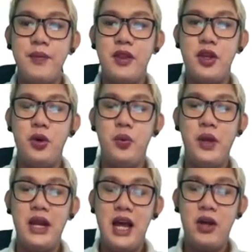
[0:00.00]

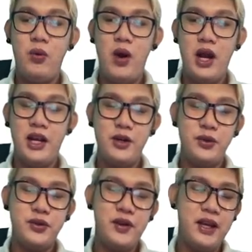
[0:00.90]
will acquire
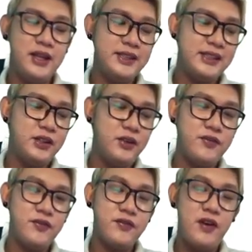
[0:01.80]
nutrients
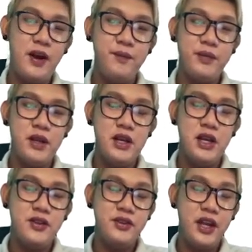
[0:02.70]
from
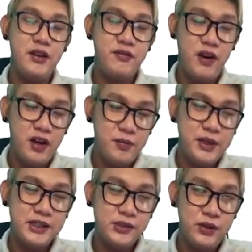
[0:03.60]
the
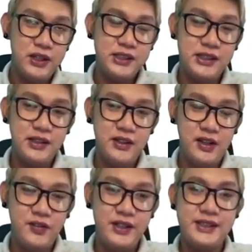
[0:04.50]
environment, as well as
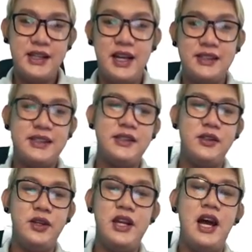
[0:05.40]
discuss
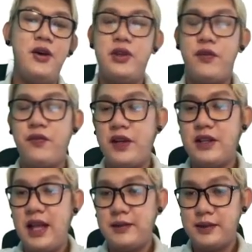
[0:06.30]
and how
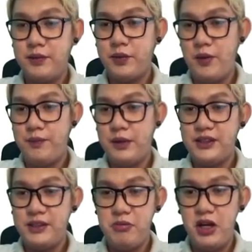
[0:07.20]
different types of
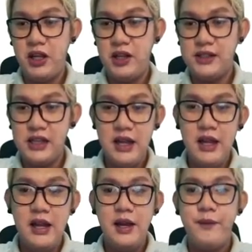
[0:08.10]
compounds and molecules
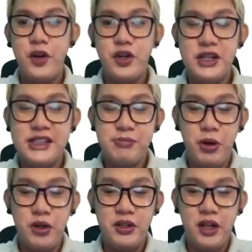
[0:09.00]
are
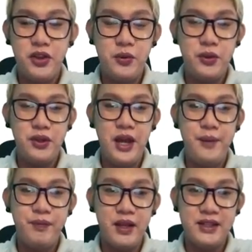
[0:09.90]
transported through
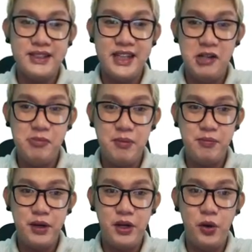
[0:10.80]
the cell
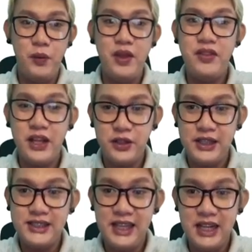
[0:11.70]
membrane, owing that to
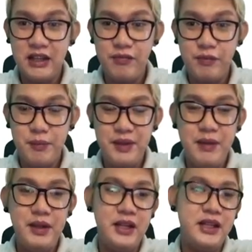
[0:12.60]
the selective
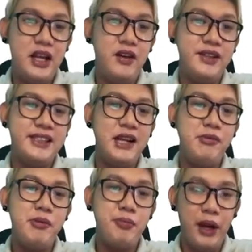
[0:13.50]
permeability of the cell
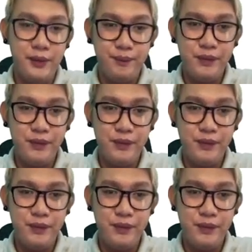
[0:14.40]
membrane.